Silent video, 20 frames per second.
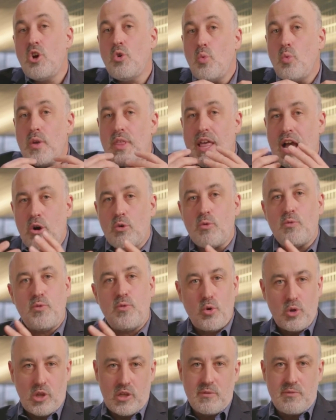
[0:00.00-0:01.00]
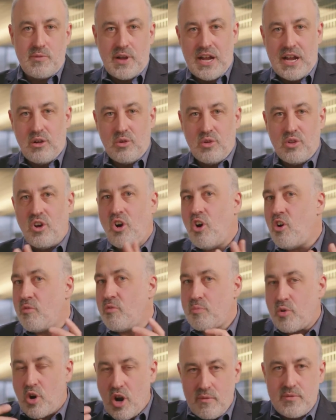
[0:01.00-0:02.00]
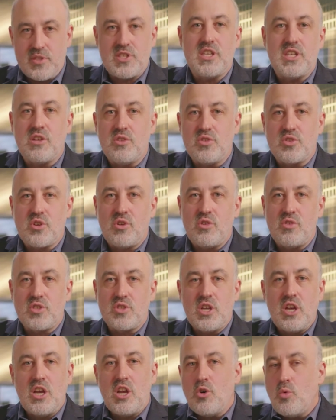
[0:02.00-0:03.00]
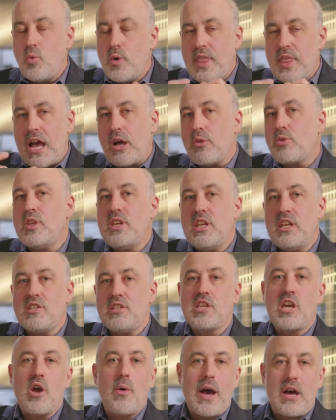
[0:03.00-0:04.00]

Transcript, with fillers: without falling foul of privacy concerns, without the need to go